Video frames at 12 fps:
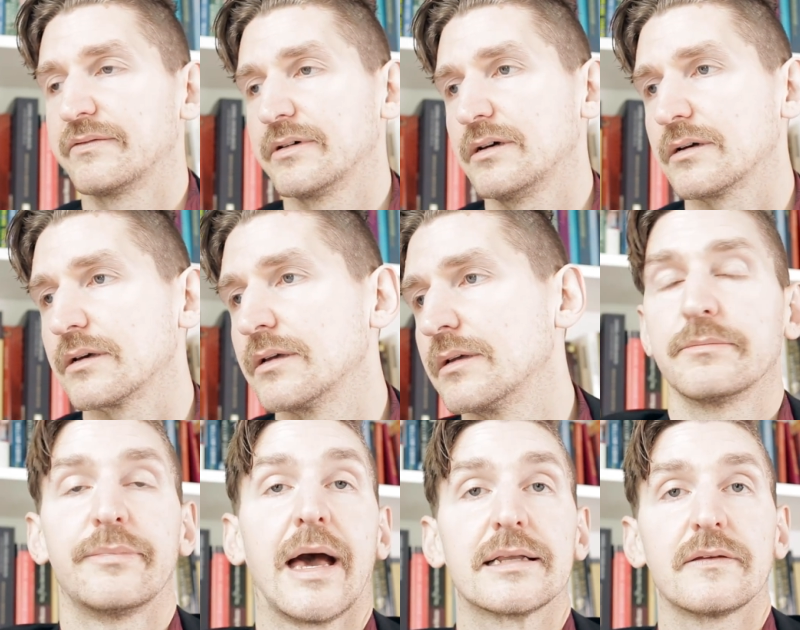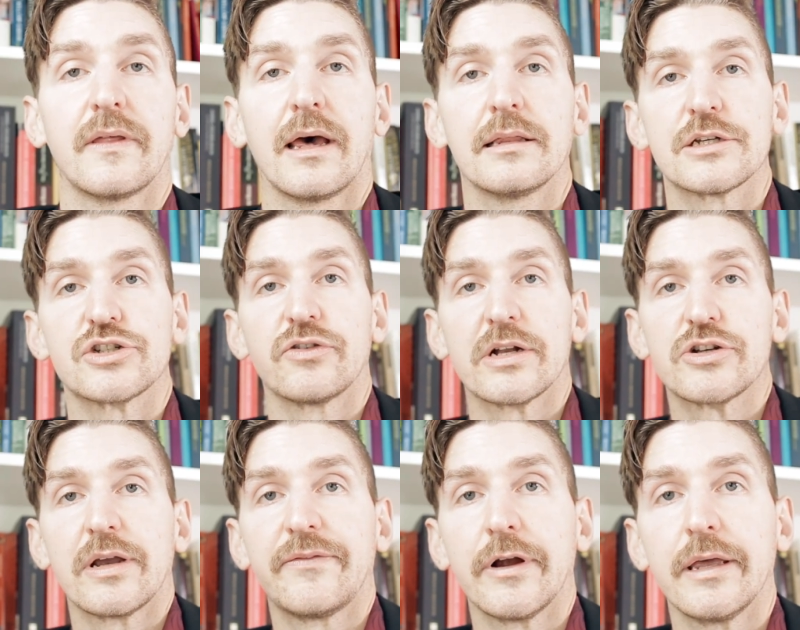fuck. Back to the hellish
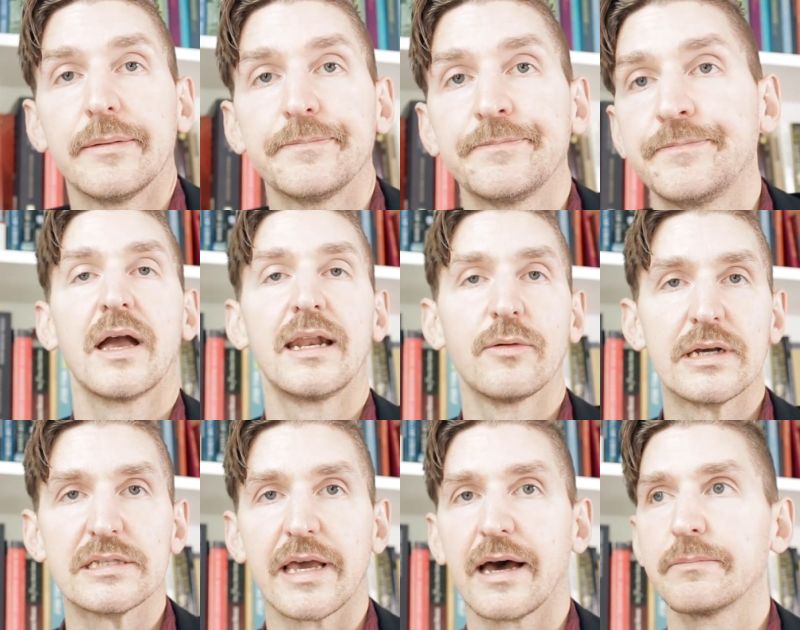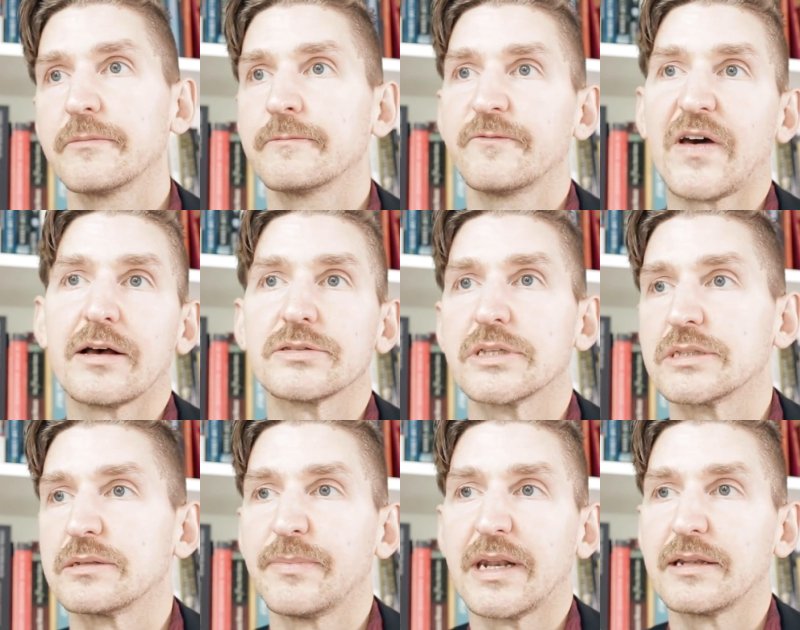drudgery for him. Anyways, yeah, Faust is
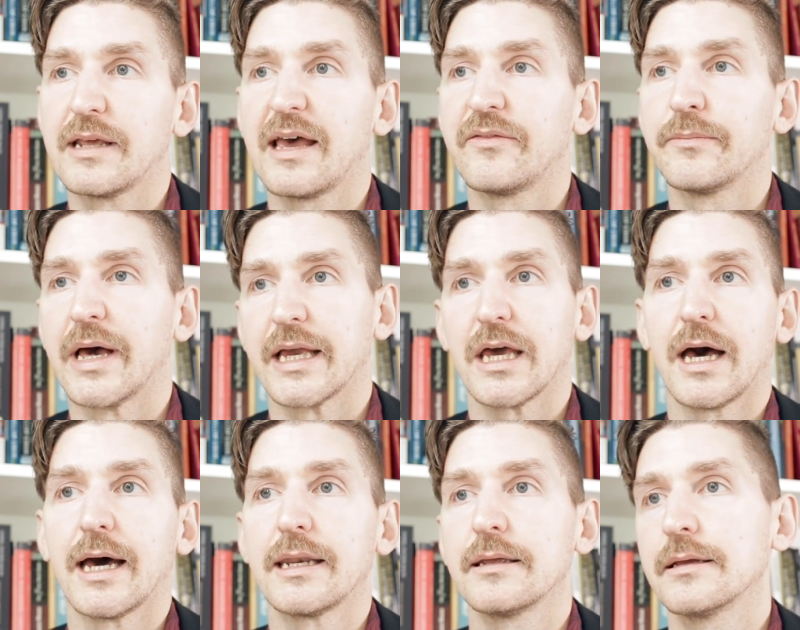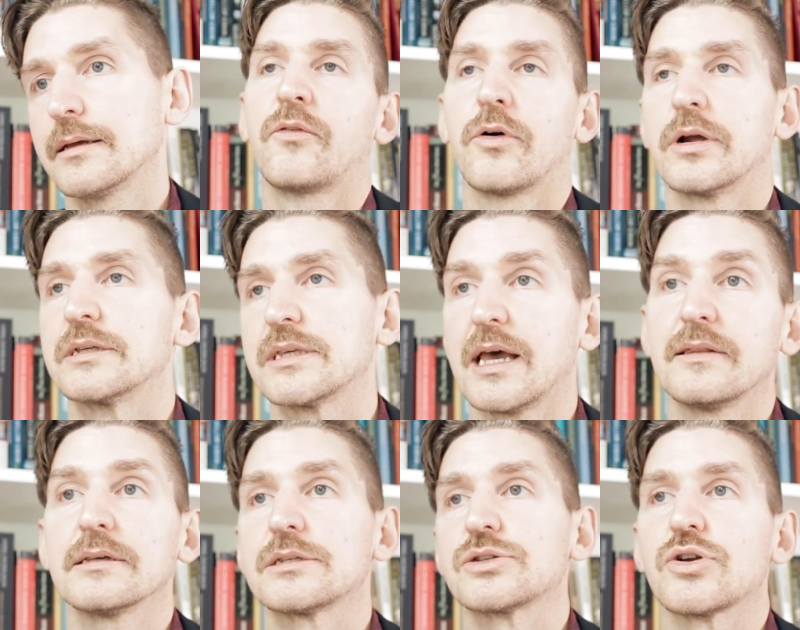admitted to heaven by God for his
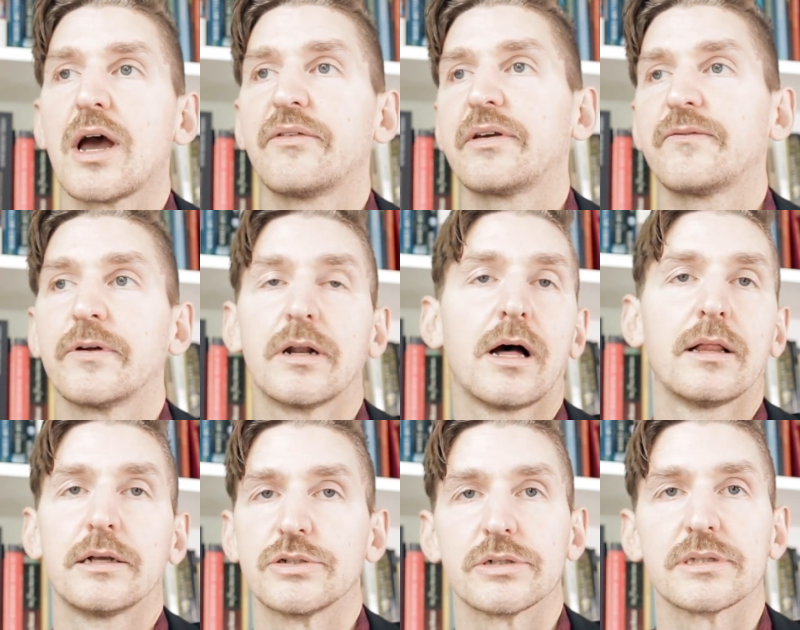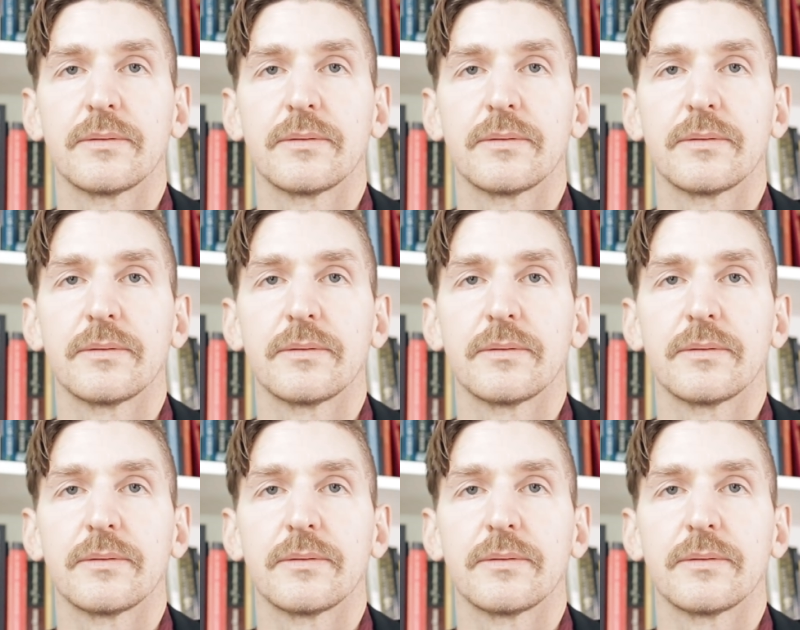endless striving for knowledge or